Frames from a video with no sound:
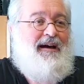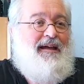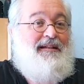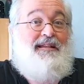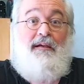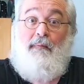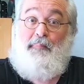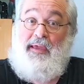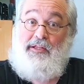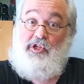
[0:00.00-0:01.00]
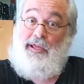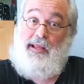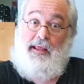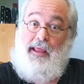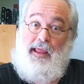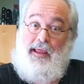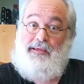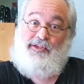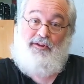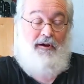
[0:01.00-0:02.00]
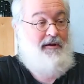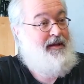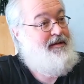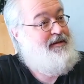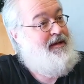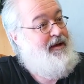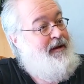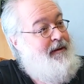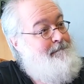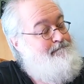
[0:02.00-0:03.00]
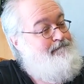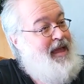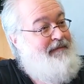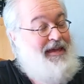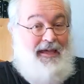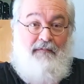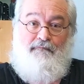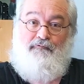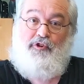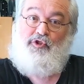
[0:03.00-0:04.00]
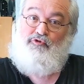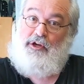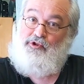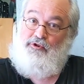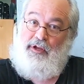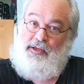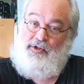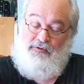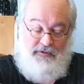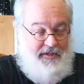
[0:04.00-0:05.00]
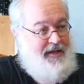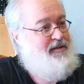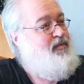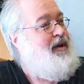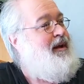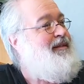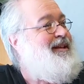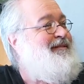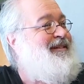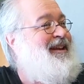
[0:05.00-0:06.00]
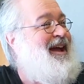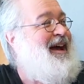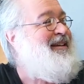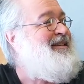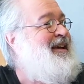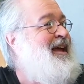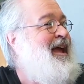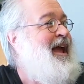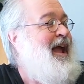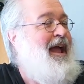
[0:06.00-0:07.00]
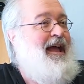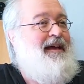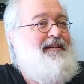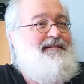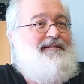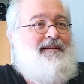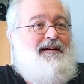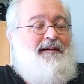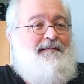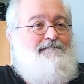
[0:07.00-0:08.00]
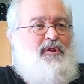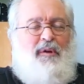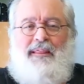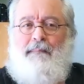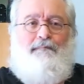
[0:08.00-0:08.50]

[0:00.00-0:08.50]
Until P G and E started um, having infrastructure issues, that's what I'll leave it at. And uh, you know, in the